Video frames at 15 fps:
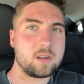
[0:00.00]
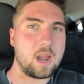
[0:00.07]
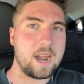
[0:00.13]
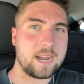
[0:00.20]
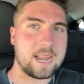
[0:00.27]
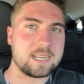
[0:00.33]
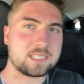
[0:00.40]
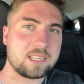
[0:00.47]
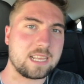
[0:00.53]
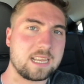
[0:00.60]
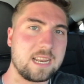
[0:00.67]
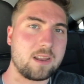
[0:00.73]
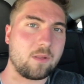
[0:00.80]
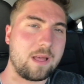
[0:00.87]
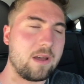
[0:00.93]
All right, guys, so they
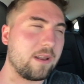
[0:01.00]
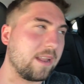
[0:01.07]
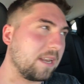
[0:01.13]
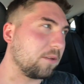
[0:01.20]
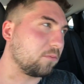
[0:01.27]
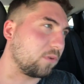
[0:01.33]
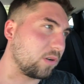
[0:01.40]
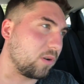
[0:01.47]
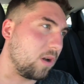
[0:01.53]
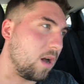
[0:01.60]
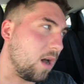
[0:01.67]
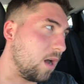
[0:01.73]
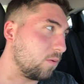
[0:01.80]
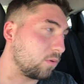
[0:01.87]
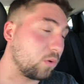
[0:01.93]
didn't allow any rec
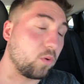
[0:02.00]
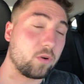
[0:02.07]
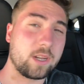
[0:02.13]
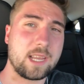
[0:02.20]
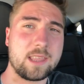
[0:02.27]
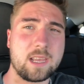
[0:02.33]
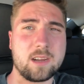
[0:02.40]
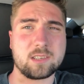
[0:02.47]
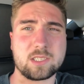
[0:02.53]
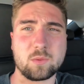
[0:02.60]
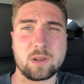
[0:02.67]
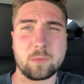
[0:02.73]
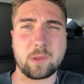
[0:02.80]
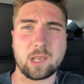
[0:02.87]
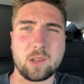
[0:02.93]
uh, recording in there, so
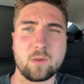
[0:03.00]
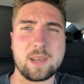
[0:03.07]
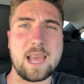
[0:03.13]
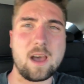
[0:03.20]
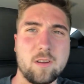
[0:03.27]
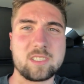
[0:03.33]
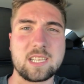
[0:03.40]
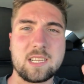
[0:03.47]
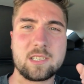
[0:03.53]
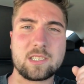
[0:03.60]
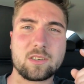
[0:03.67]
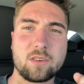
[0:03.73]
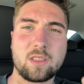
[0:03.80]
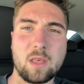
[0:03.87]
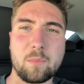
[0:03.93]
what I'm gonna do now is
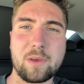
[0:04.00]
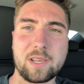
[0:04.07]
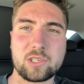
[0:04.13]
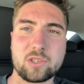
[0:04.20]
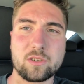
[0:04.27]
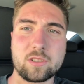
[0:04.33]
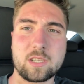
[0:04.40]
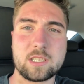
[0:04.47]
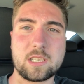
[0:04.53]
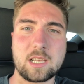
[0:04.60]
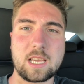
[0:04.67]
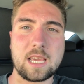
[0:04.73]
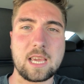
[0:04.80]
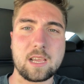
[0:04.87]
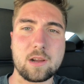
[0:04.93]
insert the pictures
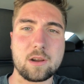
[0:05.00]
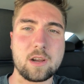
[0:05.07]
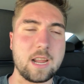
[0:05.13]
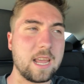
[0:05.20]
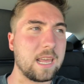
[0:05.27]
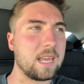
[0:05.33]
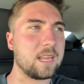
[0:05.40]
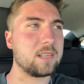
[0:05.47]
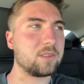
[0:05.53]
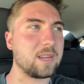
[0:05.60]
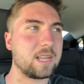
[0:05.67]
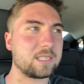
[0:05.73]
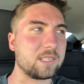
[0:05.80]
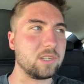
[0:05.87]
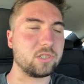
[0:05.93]
here, and you
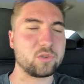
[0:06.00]
guys can